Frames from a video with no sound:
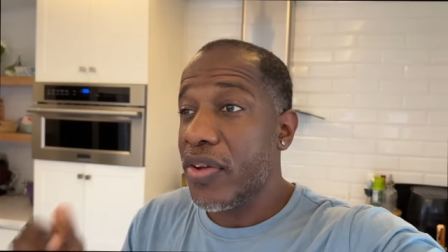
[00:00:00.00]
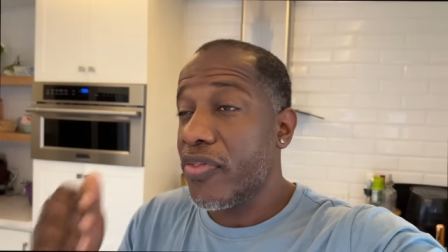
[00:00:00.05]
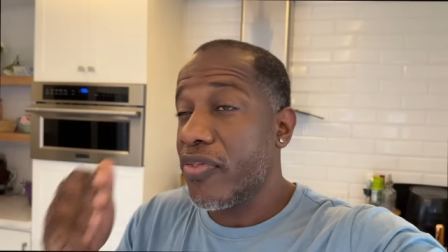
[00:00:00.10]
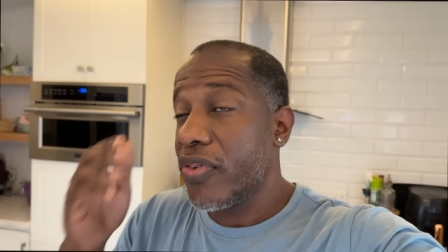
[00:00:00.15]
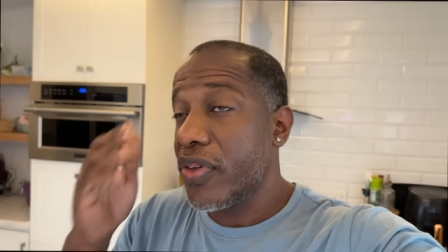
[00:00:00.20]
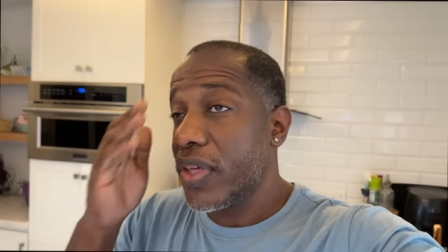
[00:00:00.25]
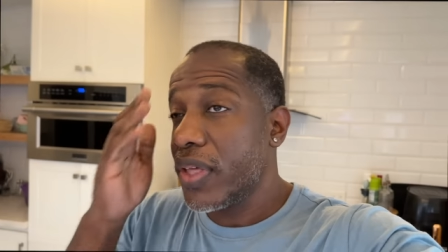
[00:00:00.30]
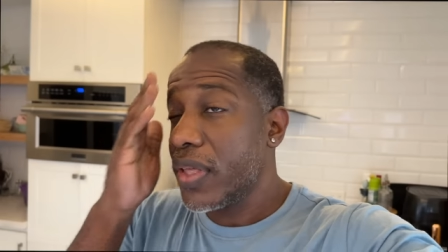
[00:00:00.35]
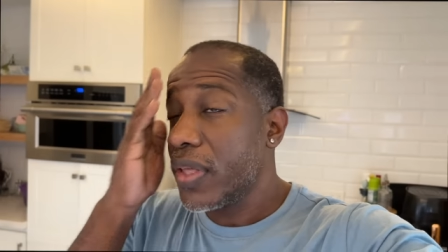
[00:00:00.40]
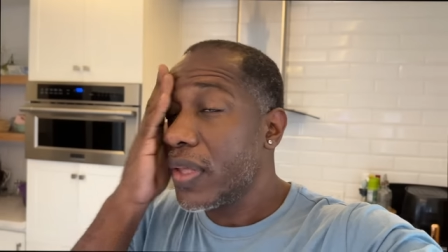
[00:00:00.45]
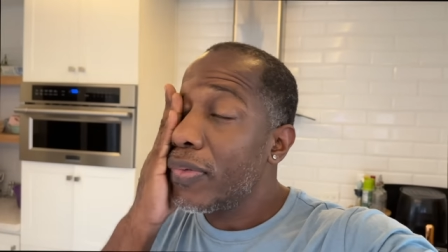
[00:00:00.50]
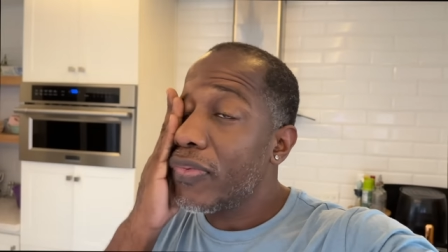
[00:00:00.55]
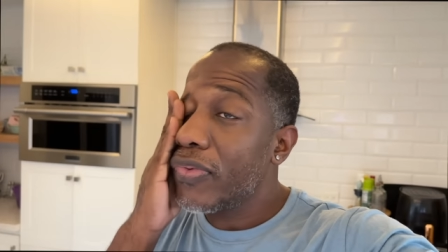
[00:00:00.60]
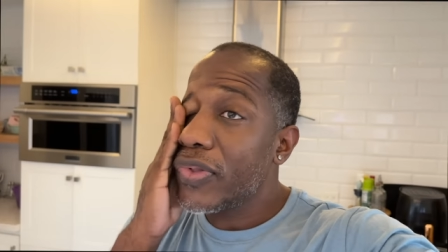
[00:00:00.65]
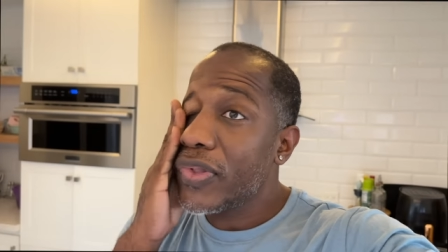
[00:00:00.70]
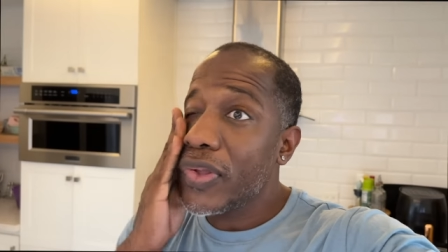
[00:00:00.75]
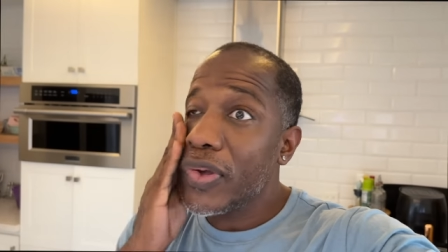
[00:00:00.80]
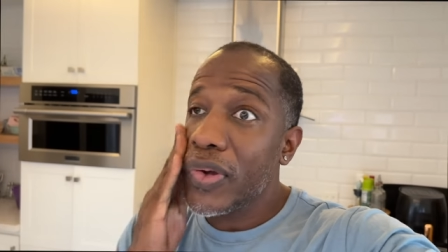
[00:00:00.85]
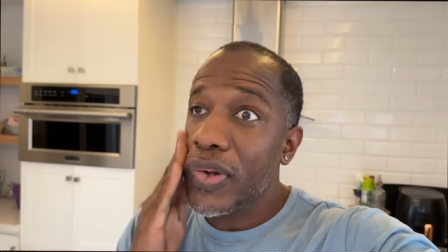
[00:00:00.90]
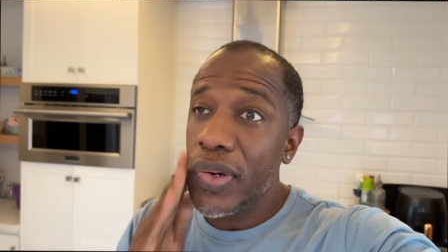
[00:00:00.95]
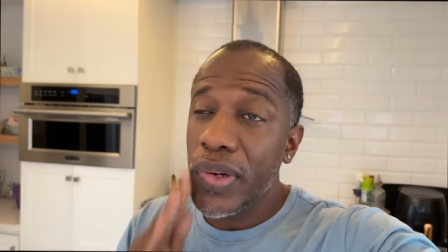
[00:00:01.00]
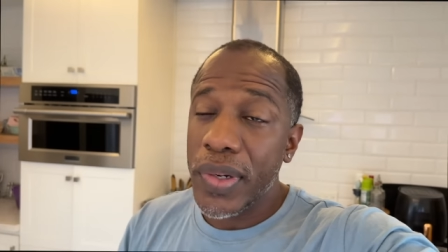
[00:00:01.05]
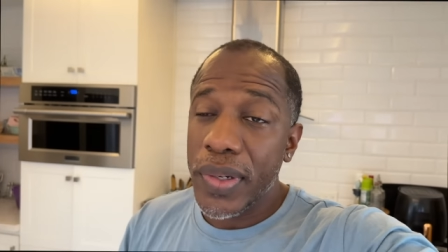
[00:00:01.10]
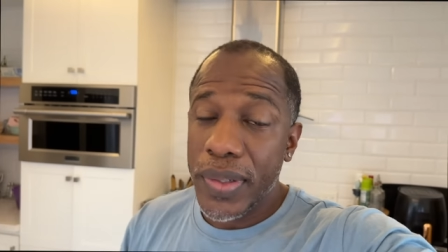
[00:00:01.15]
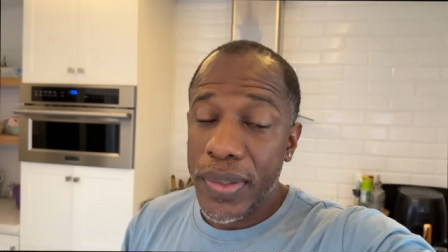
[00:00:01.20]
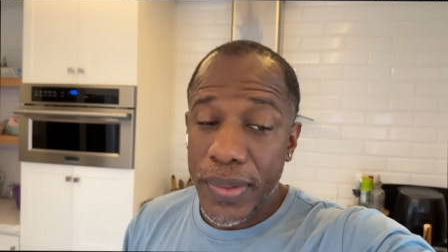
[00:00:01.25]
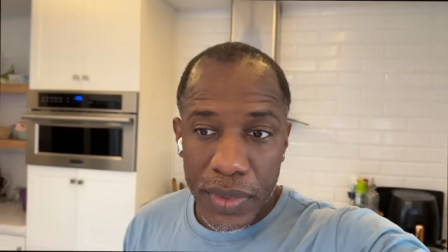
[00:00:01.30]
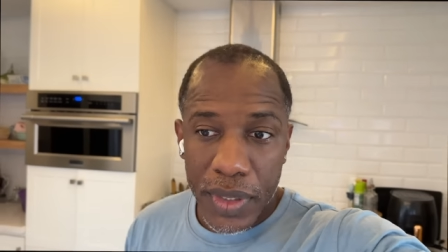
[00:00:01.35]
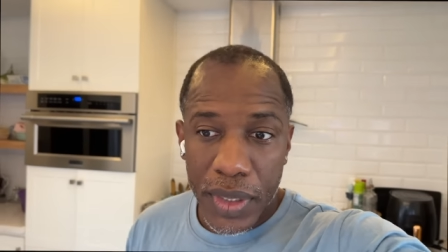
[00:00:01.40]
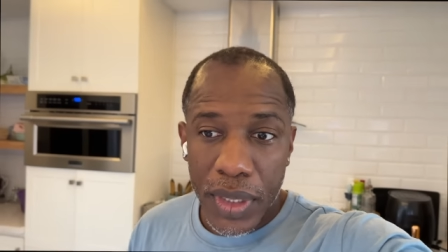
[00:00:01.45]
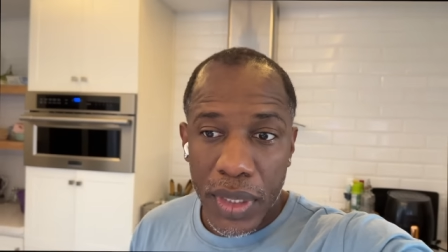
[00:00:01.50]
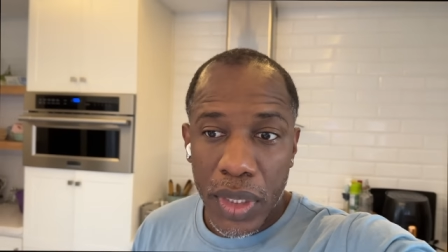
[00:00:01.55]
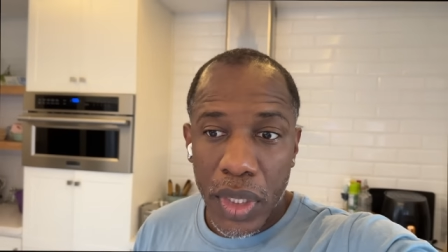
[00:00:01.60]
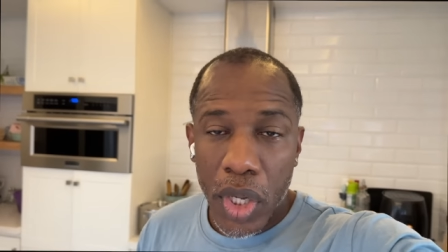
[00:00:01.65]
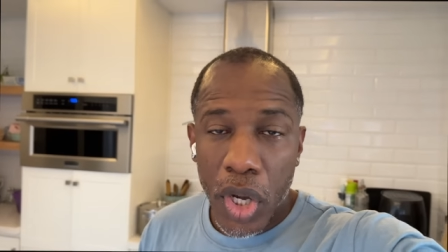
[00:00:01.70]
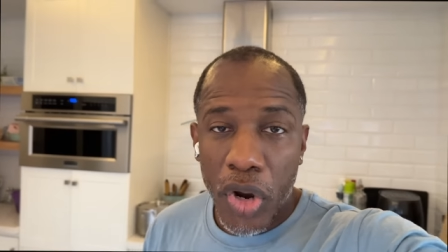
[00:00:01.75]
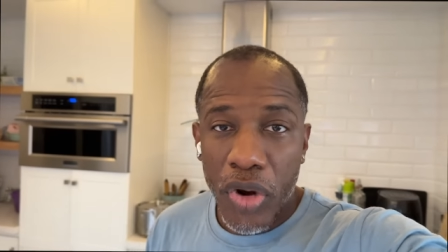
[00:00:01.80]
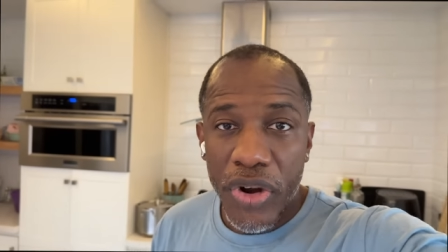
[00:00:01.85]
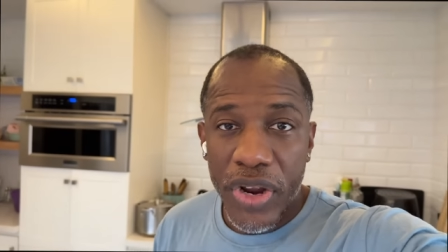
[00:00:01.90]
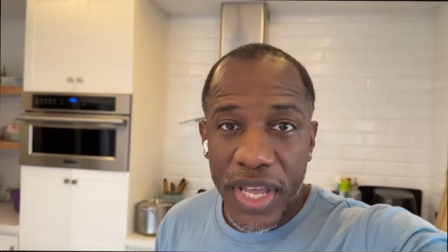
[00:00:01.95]
for, for ton
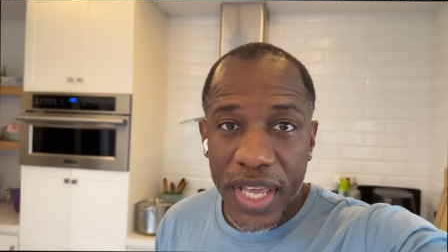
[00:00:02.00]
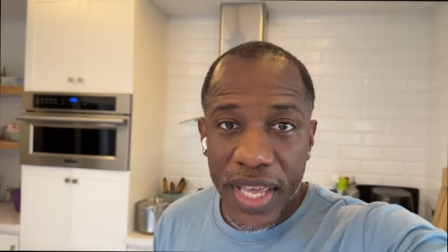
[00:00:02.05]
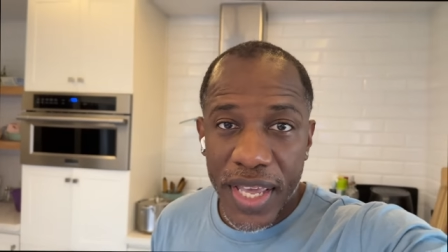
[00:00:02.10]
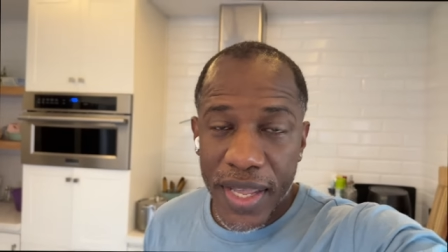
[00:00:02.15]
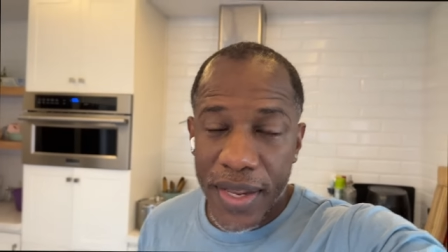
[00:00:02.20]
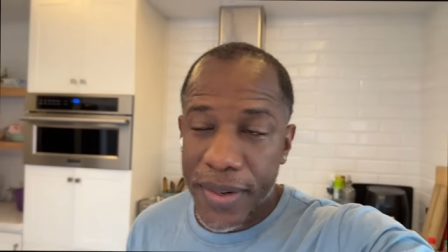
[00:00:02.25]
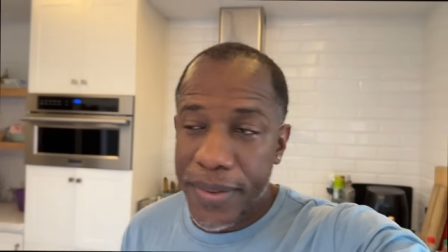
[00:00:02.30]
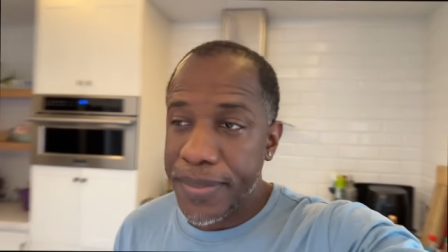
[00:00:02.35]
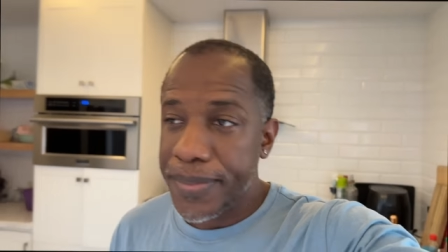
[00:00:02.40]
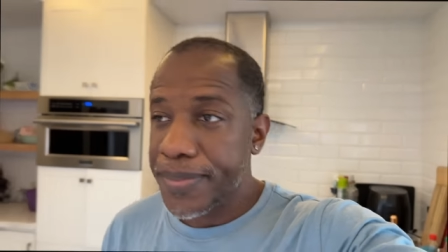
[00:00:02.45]
hurricane.